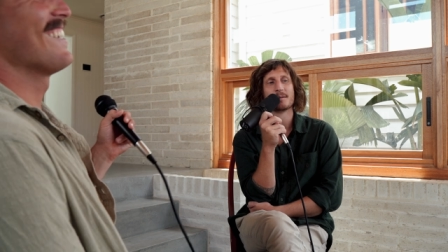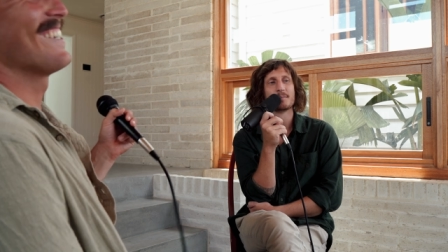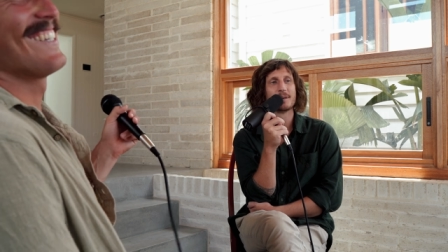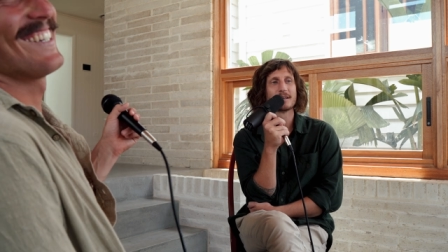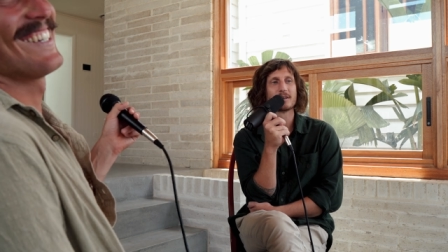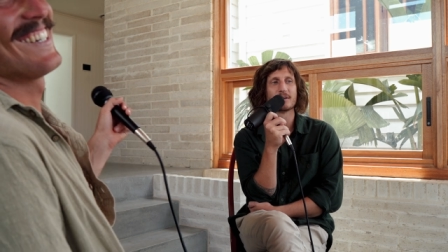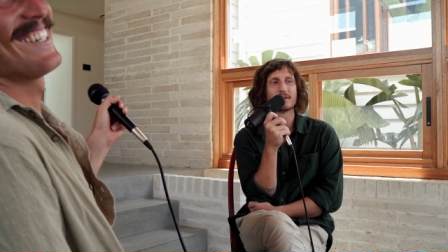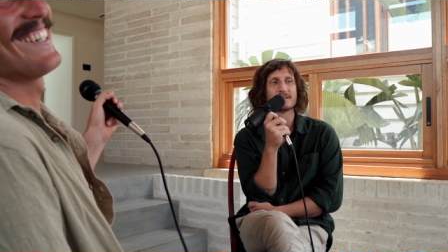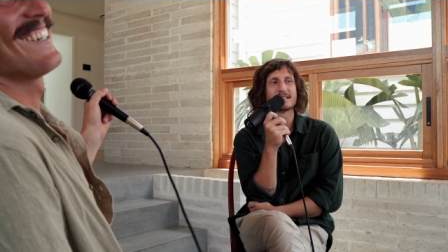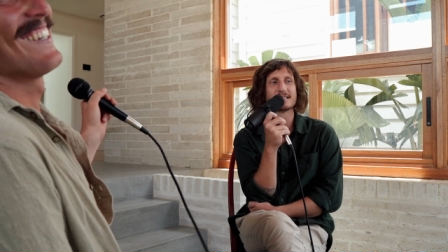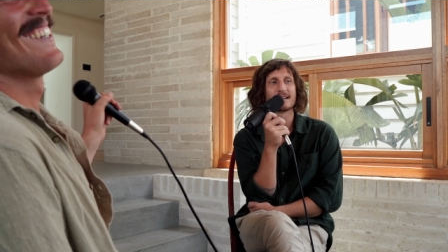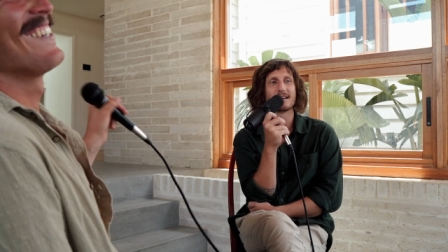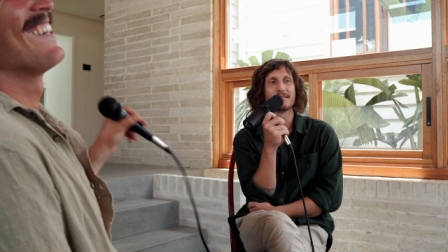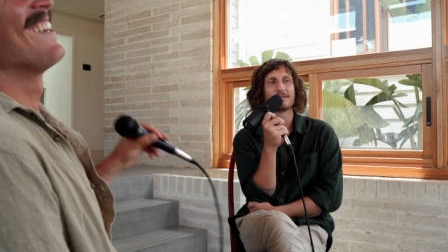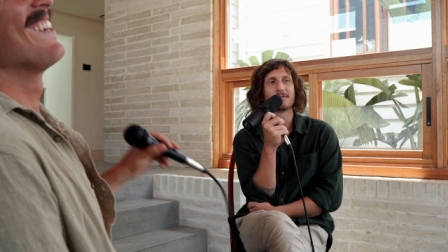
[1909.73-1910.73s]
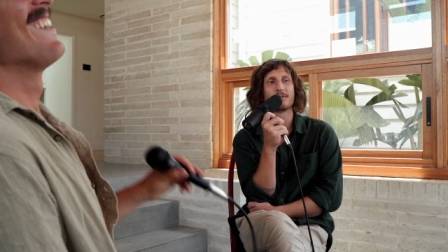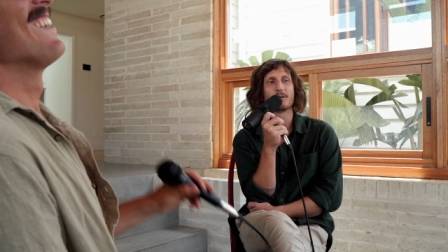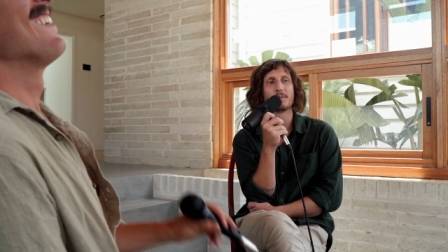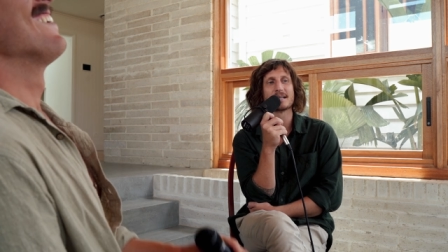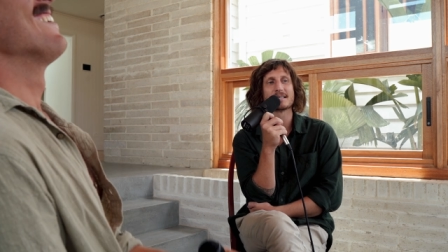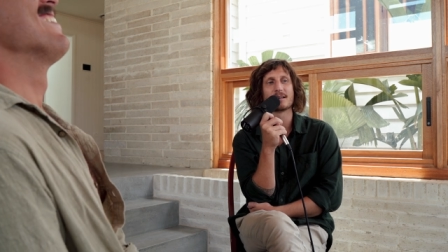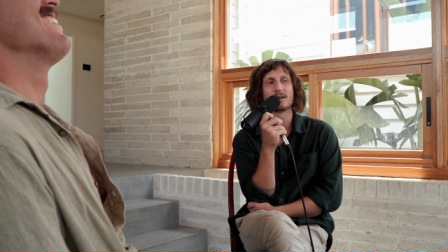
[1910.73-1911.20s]
because for
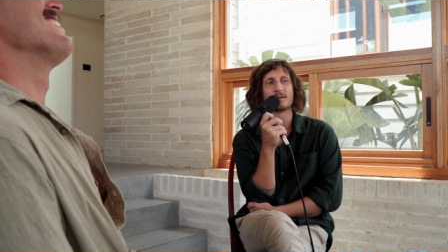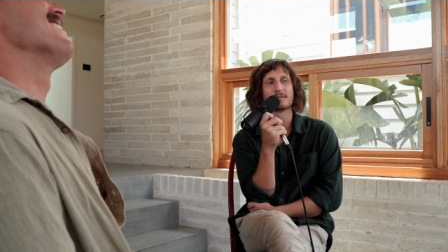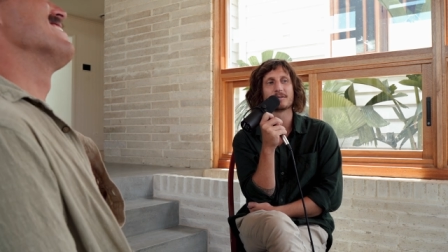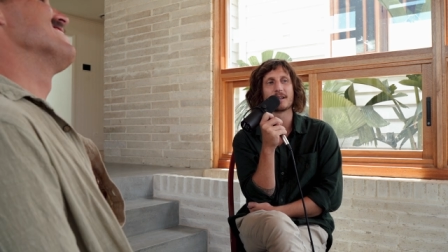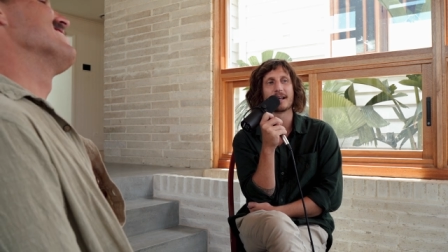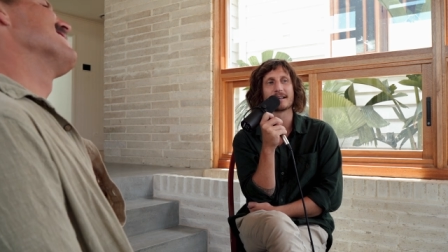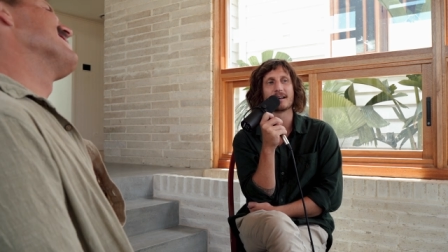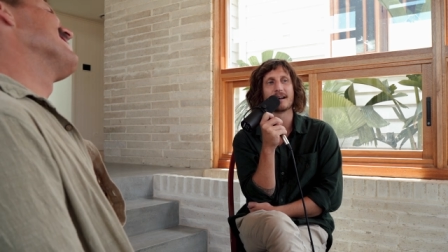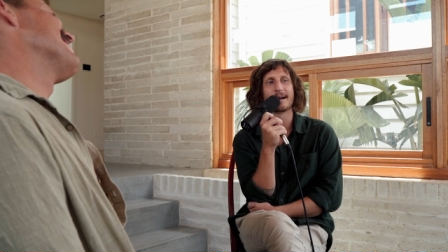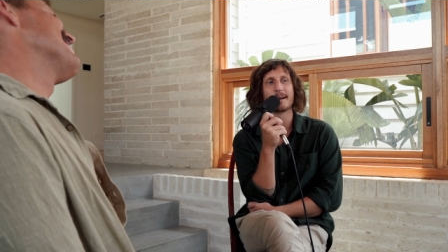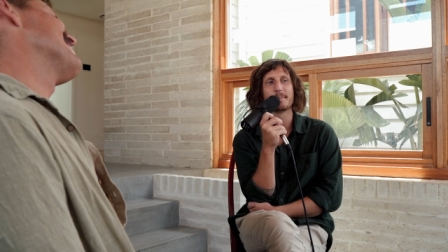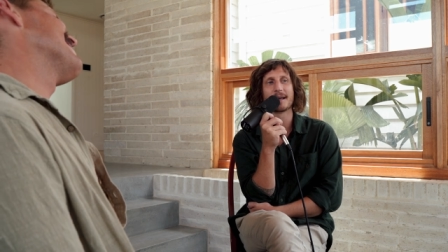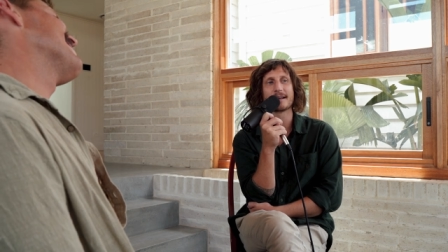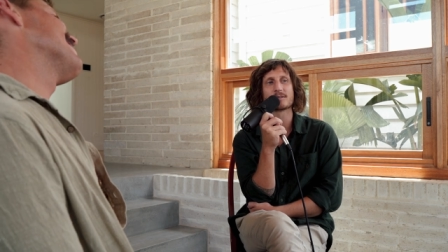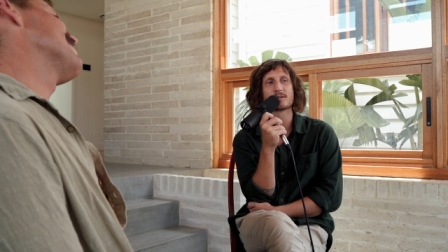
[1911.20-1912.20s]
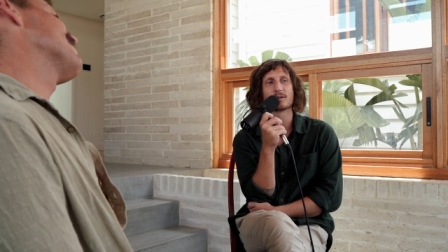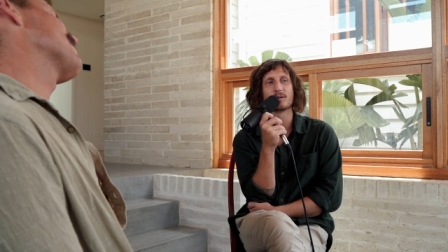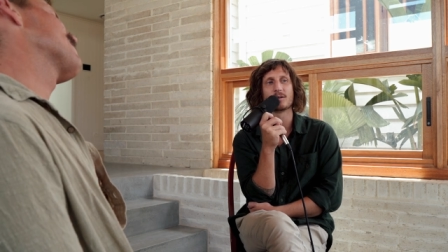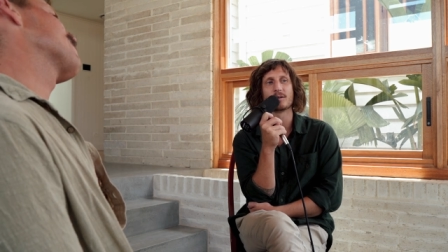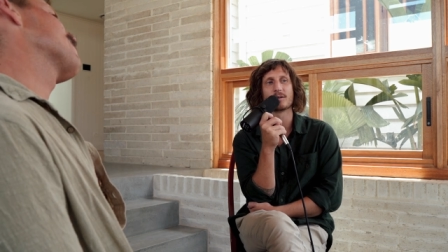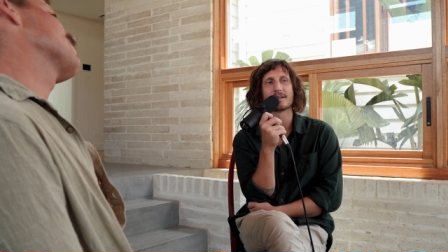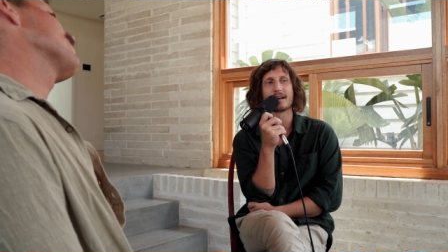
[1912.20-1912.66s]
myself, like I make
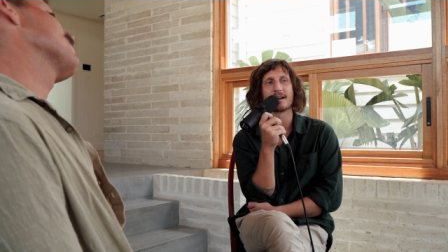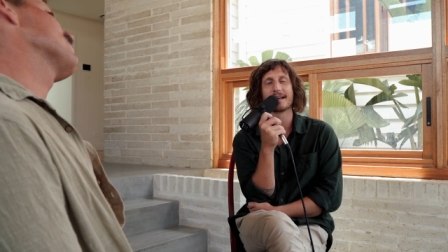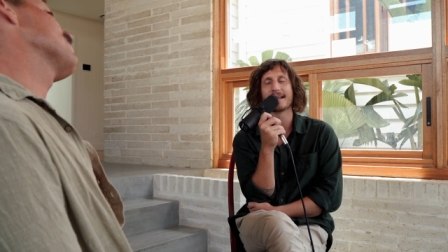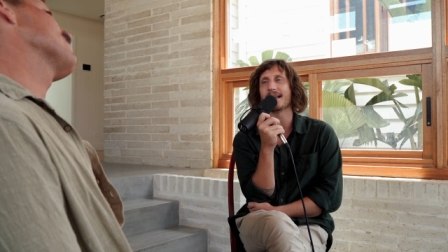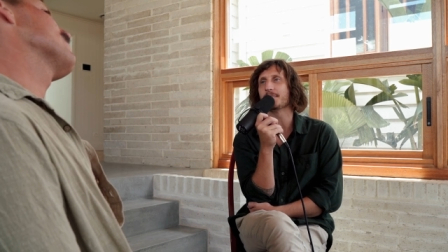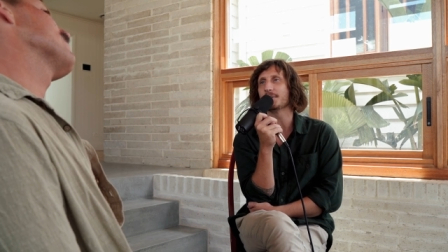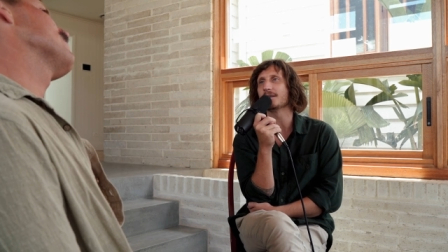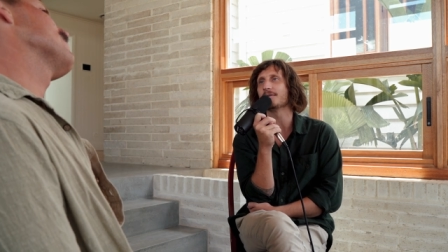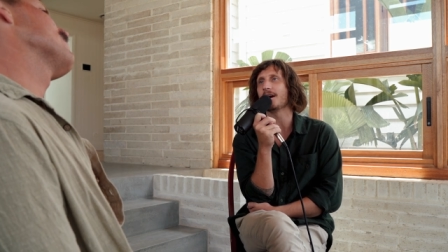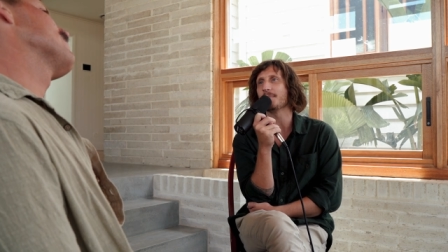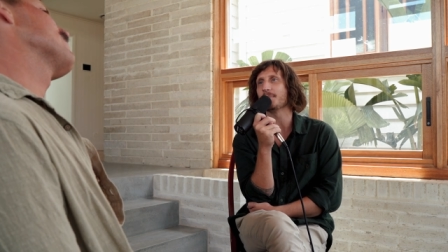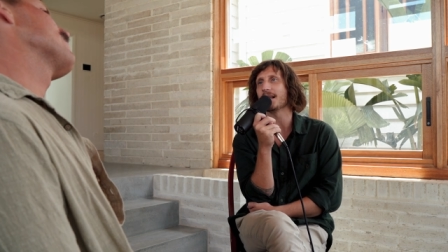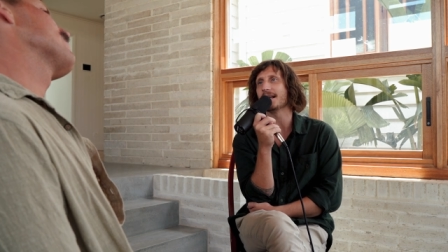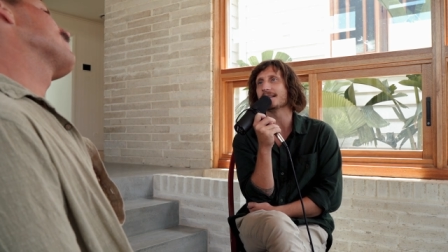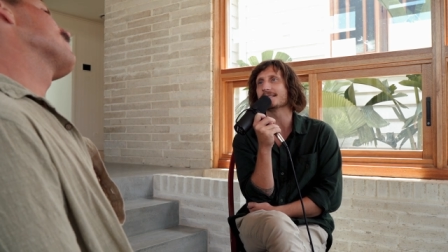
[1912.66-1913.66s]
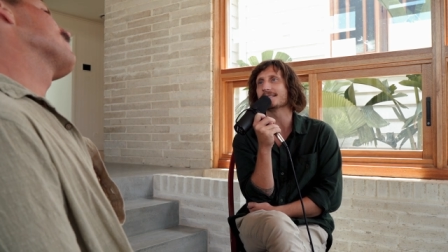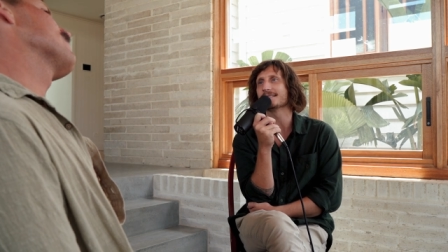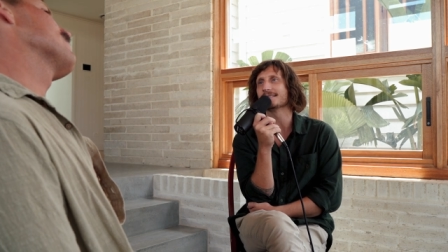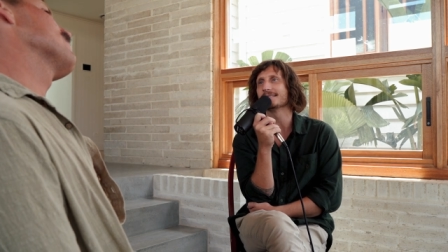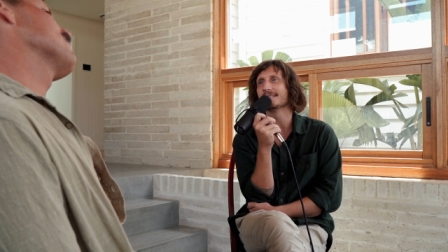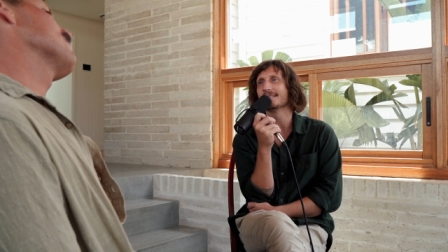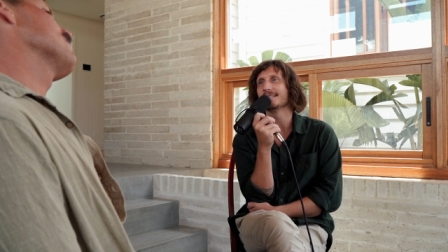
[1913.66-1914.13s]
sure that I am in the right
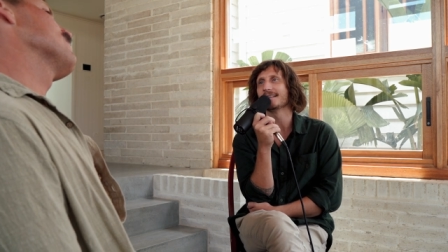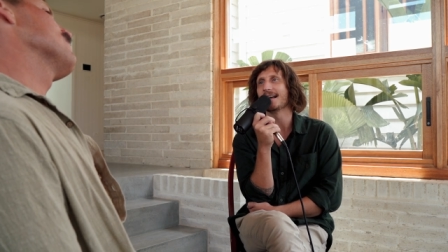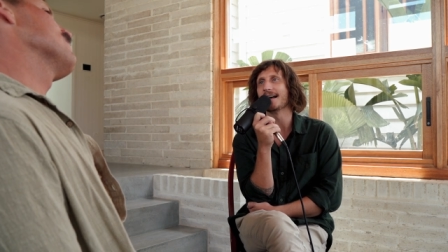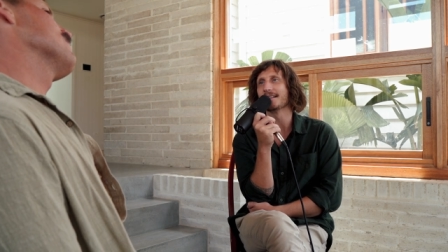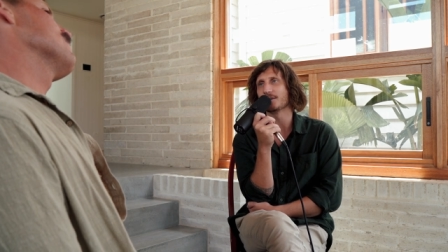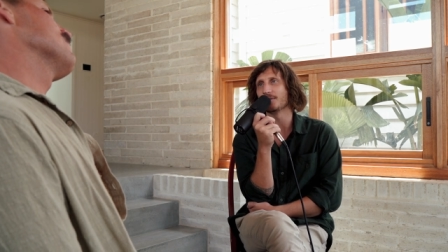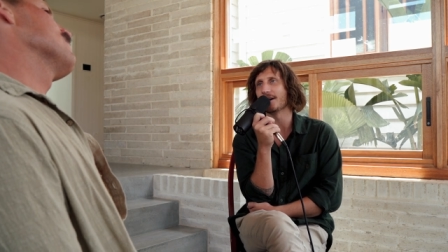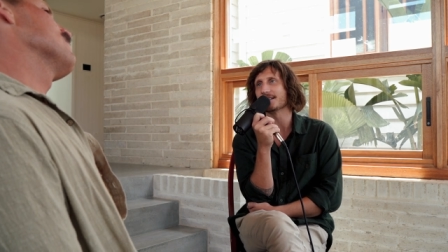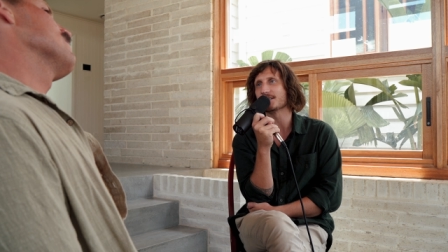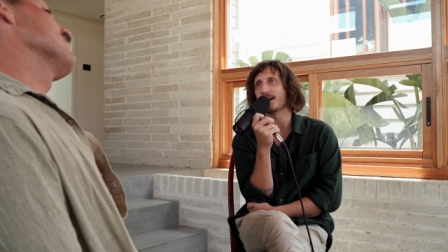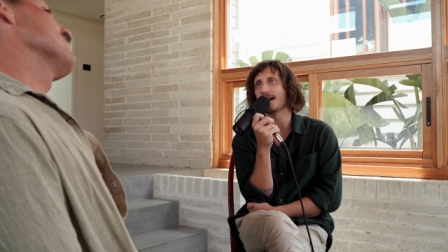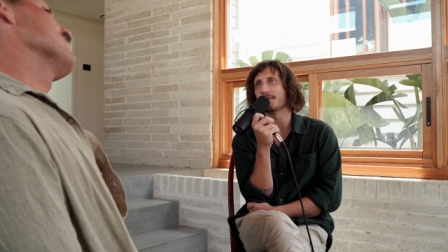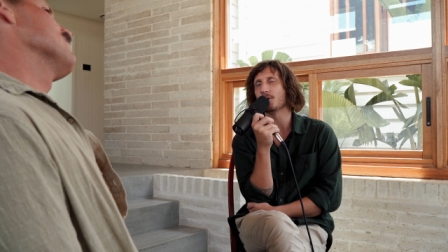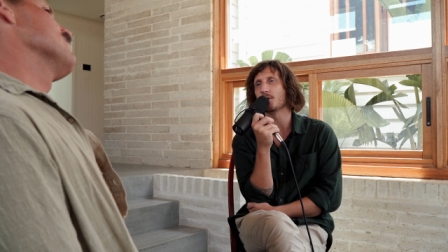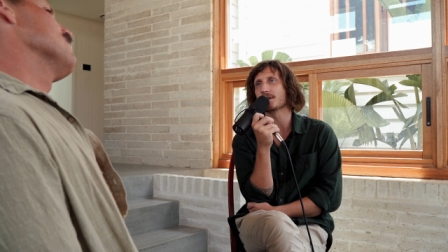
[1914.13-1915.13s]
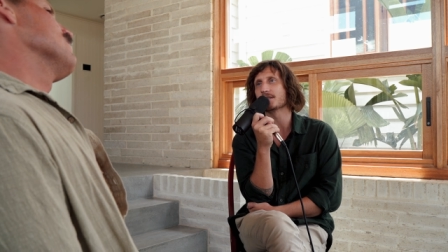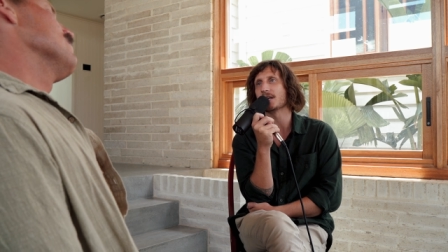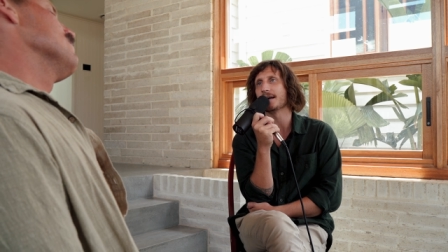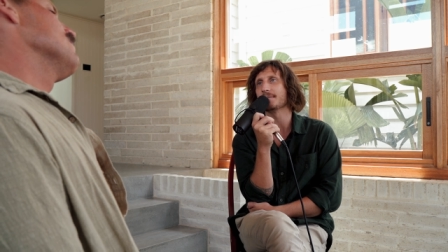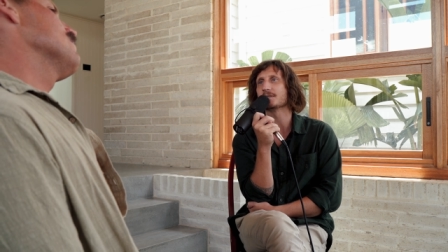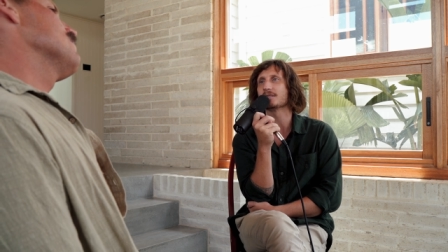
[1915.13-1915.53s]
place at the right time all the time.